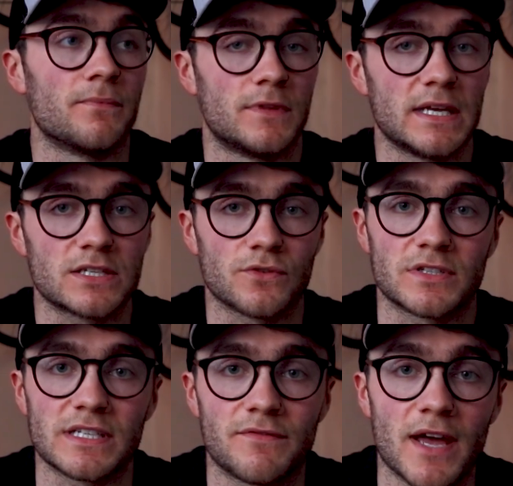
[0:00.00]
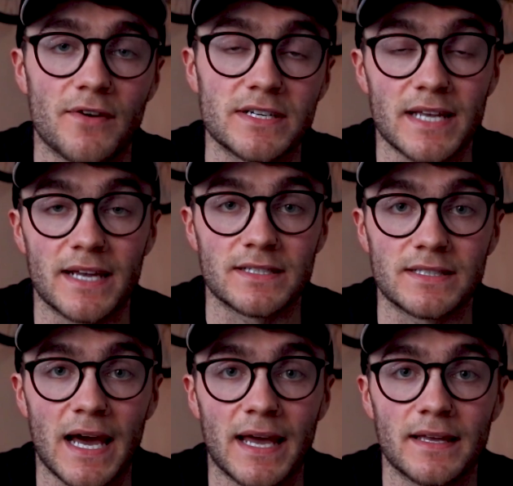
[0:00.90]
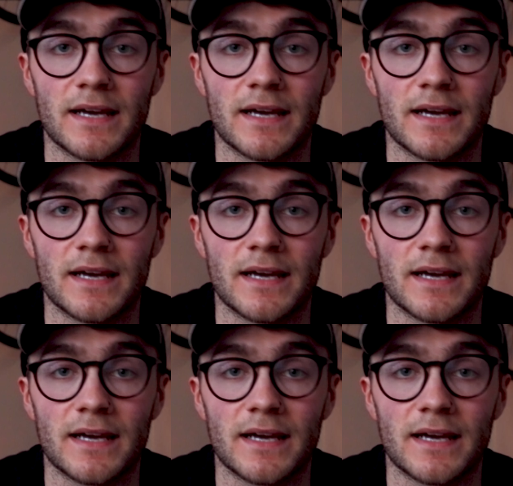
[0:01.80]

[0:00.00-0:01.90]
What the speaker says: This obviously varies day to day.